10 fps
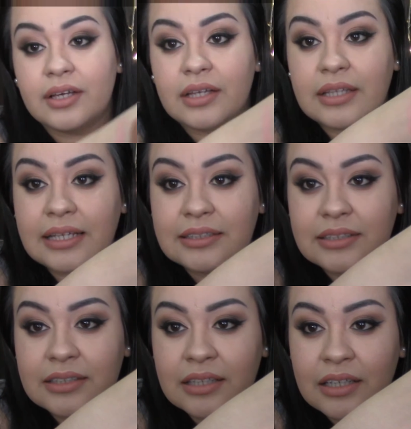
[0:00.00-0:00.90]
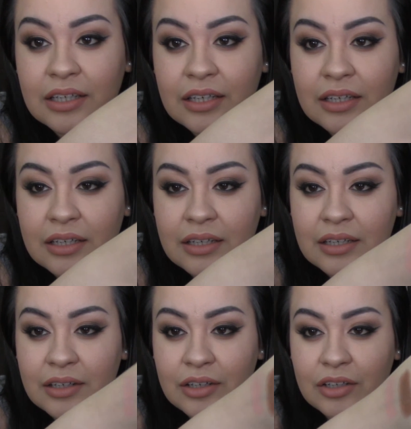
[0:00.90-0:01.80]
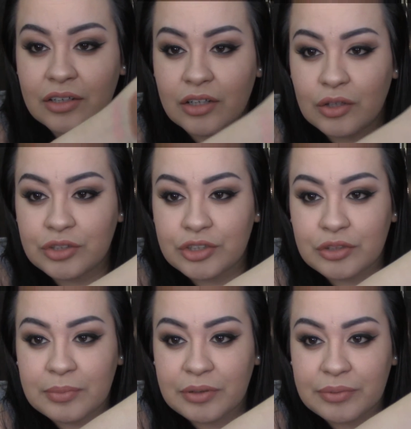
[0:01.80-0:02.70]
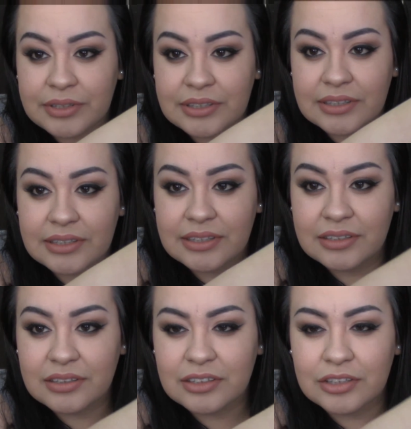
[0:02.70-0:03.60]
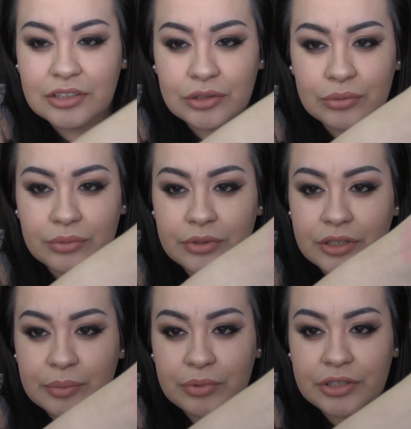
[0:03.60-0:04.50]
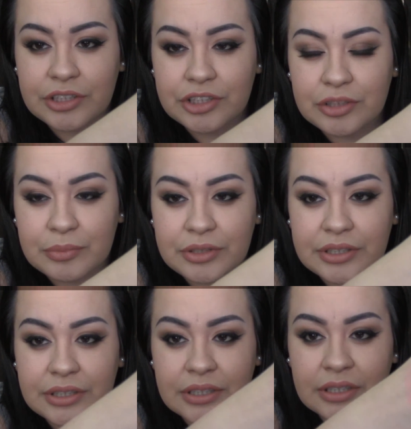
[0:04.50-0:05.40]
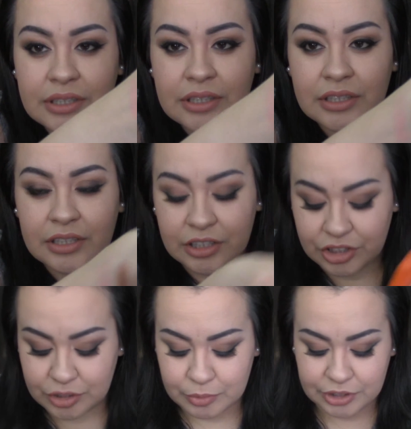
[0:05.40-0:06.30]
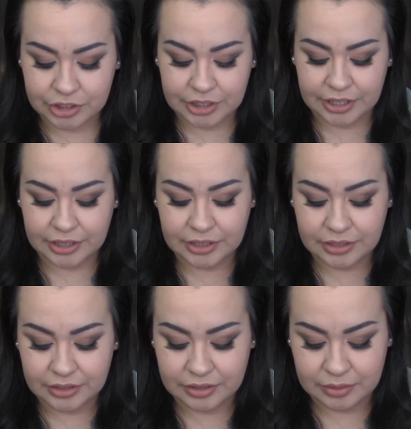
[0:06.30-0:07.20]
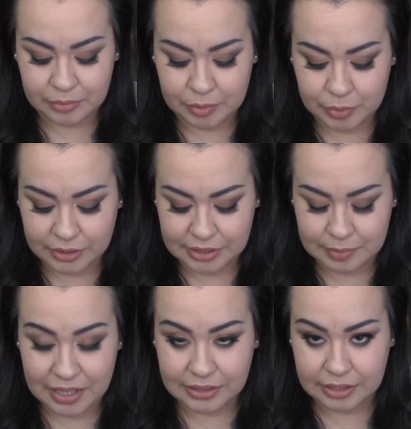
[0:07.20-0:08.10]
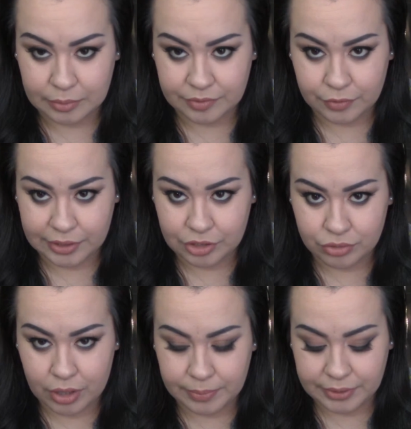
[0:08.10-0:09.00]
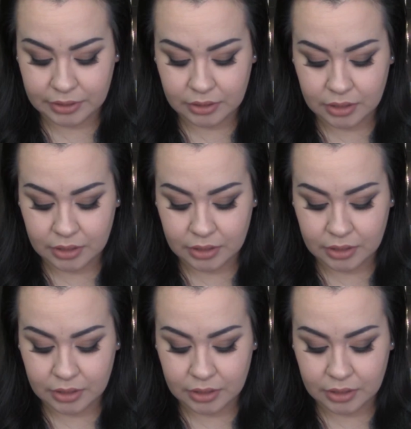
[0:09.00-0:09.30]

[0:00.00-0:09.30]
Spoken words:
And that's closer to my wrist. Just a really pretty shimmery shade. Let me put this palette down before I drop it.